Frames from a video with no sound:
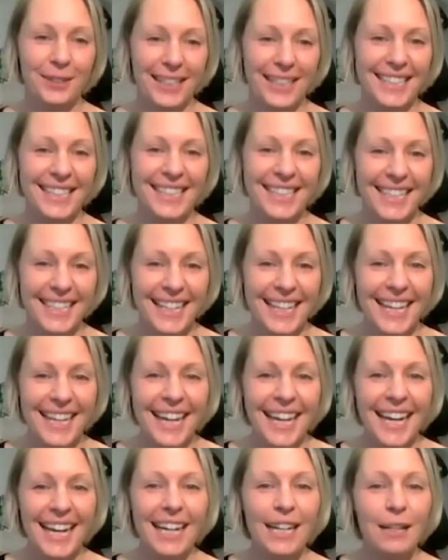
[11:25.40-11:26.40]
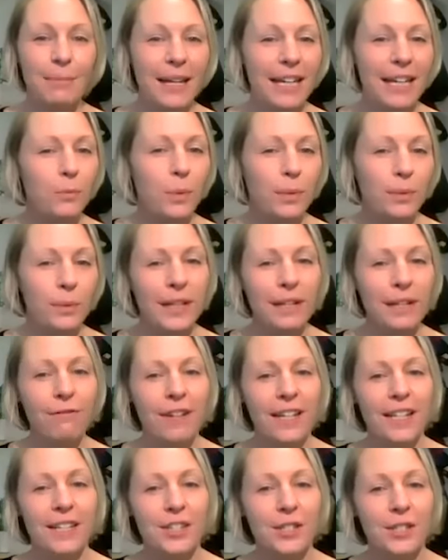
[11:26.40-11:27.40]
Great. And what
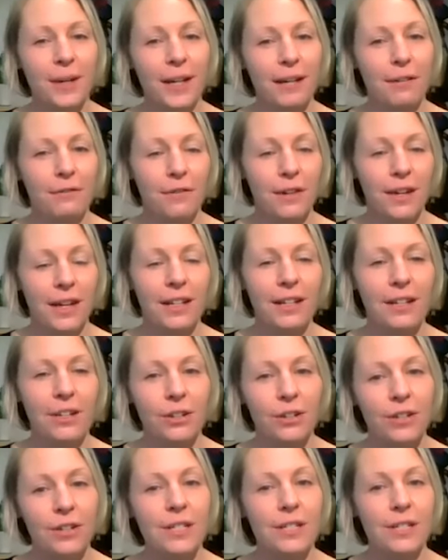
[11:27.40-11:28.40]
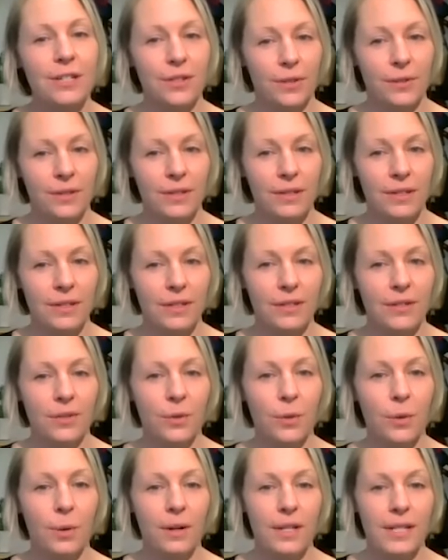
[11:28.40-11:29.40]
advice do you have for any current students
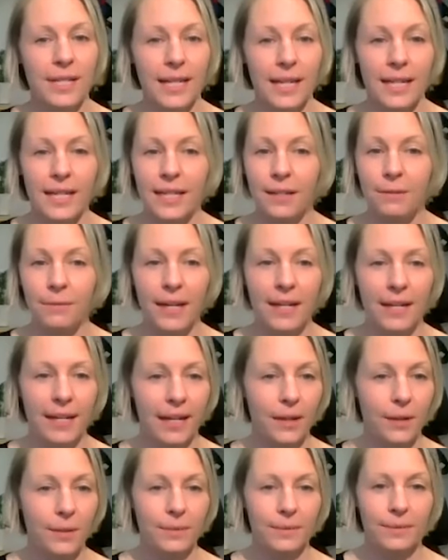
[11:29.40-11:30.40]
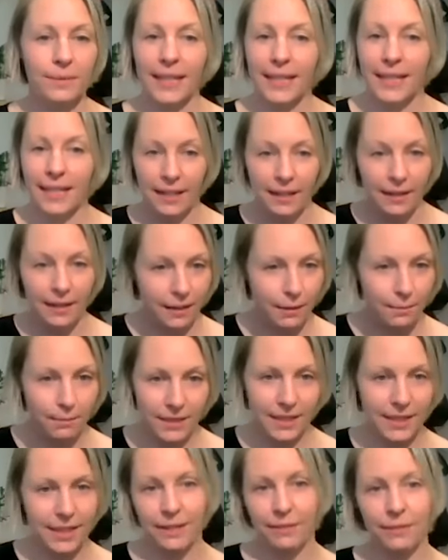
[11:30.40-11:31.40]
who are studying right now, like in the
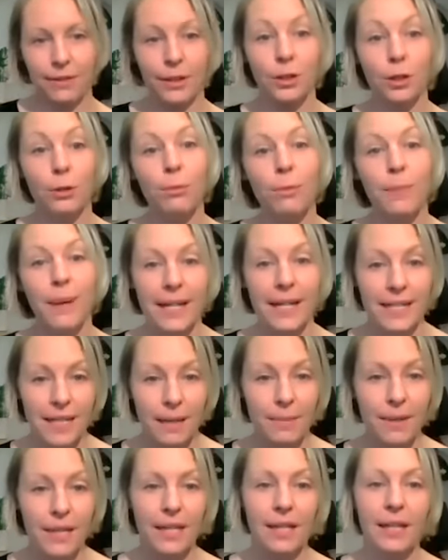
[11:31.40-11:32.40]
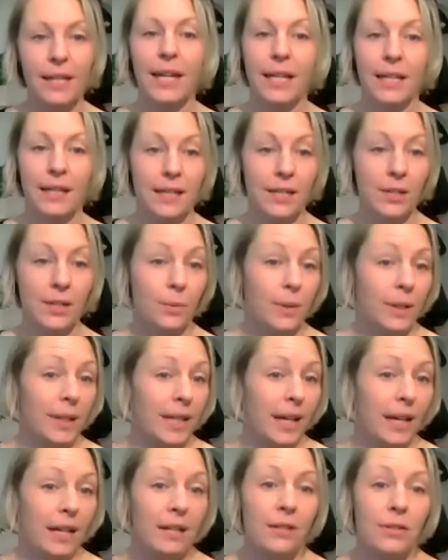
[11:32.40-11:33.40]
midst of the global pandemic and this
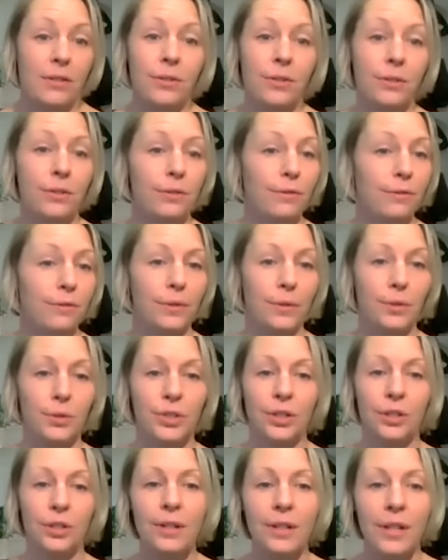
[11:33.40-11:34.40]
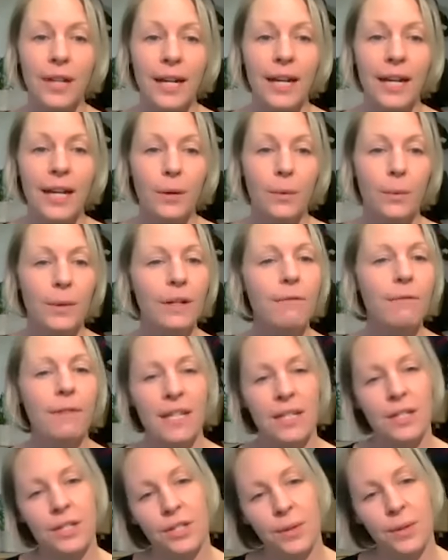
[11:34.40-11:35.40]
really uncertain future? What
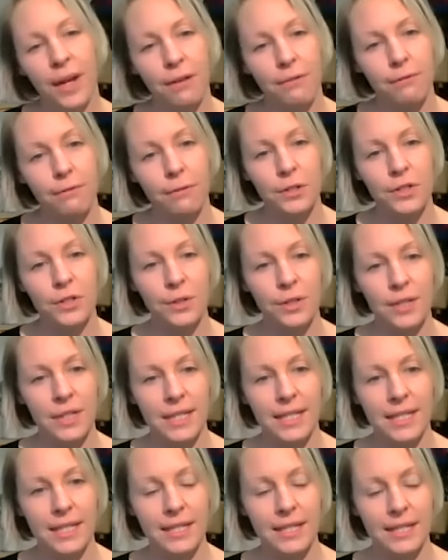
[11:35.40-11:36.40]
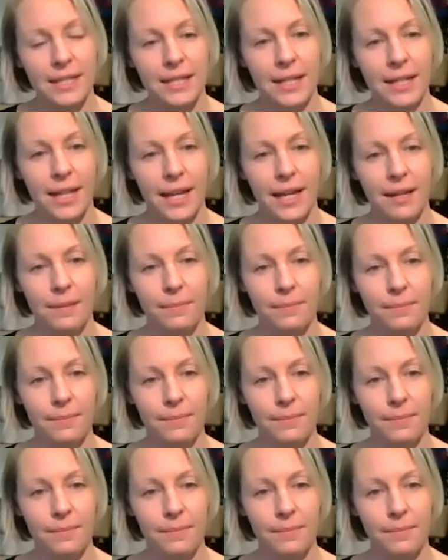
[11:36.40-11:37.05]
advice do you have for students today?